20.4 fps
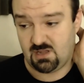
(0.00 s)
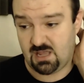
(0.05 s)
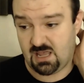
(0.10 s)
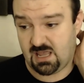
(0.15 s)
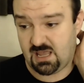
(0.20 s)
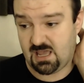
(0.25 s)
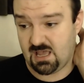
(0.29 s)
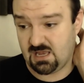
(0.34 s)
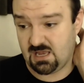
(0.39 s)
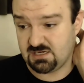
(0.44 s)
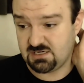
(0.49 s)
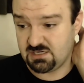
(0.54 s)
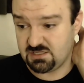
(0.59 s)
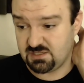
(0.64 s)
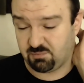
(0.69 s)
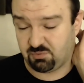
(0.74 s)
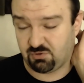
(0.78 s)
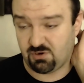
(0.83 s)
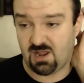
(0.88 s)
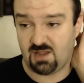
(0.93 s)
and
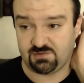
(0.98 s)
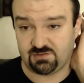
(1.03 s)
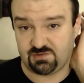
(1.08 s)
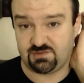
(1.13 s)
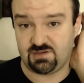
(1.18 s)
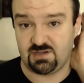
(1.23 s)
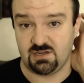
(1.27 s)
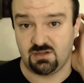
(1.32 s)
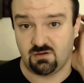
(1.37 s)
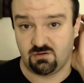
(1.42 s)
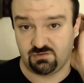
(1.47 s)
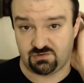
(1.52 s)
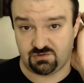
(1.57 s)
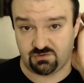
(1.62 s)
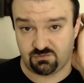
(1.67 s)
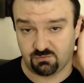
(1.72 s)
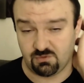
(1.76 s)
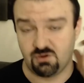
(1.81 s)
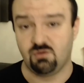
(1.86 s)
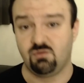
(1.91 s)
the processing goes
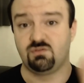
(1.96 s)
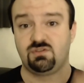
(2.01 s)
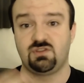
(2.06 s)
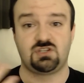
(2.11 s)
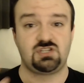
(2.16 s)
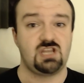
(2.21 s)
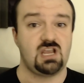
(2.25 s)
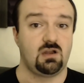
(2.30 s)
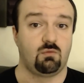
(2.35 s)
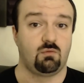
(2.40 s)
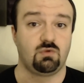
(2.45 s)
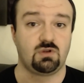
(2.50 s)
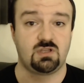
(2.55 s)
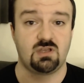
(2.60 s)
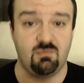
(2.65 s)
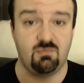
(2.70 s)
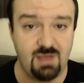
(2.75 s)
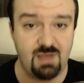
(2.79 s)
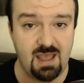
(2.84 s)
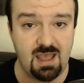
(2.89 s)
through, the channel would
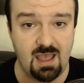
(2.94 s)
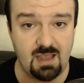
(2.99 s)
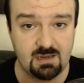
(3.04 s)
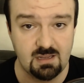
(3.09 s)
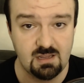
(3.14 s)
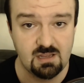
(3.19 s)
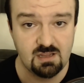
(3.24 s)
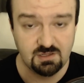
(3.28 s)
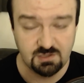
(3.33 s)
come back.